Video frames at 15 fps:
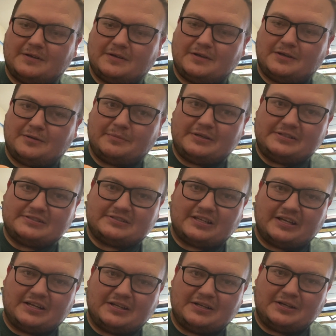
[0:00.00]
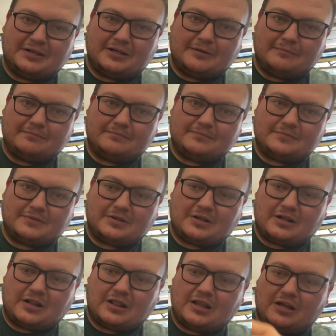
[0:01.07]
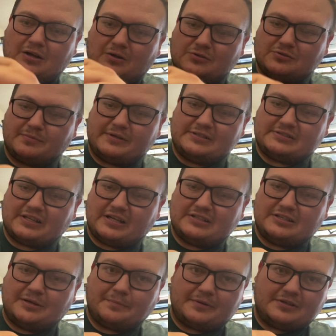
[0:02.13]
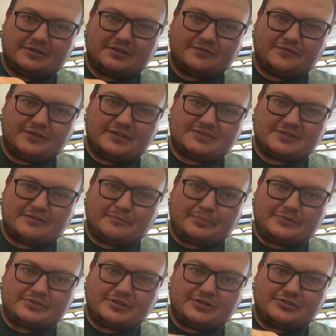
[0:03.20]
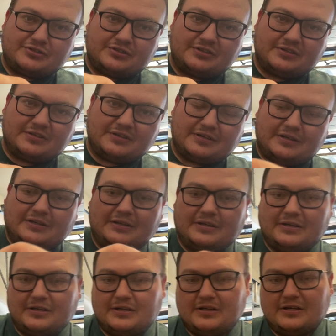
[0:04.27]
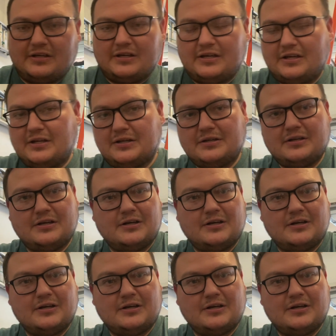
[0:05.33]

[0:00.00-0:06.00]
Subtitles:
it'll be standing up. Claws will be standing up in a defensive position. And